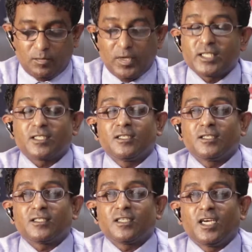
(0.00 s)

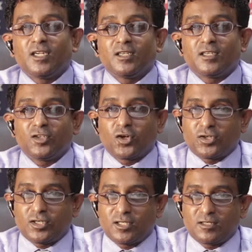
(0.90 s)
masters and
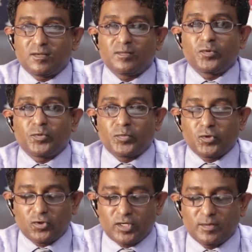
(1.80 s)
doctorate
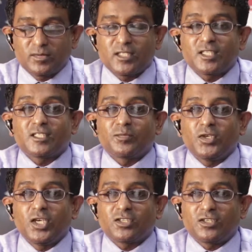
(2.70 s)
programs, that's the
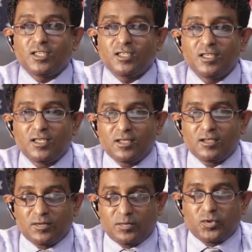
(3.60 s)
PhD
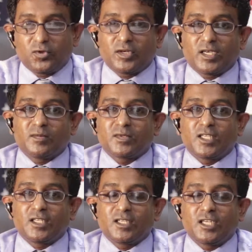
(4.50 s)
programs
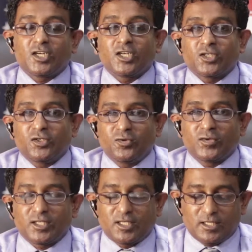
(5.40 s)
in international
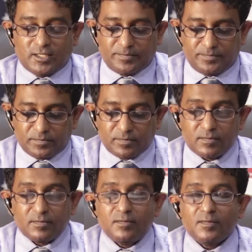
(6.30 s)
universities.
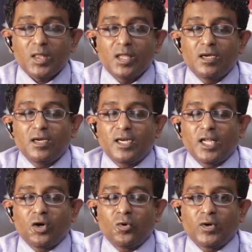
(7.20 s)

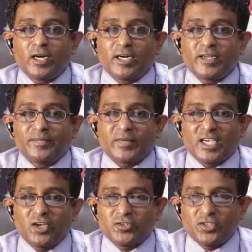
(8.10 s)
Now,
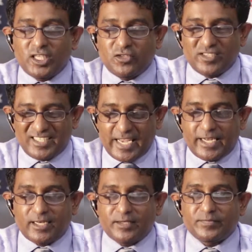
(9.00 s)
I also teach for SAT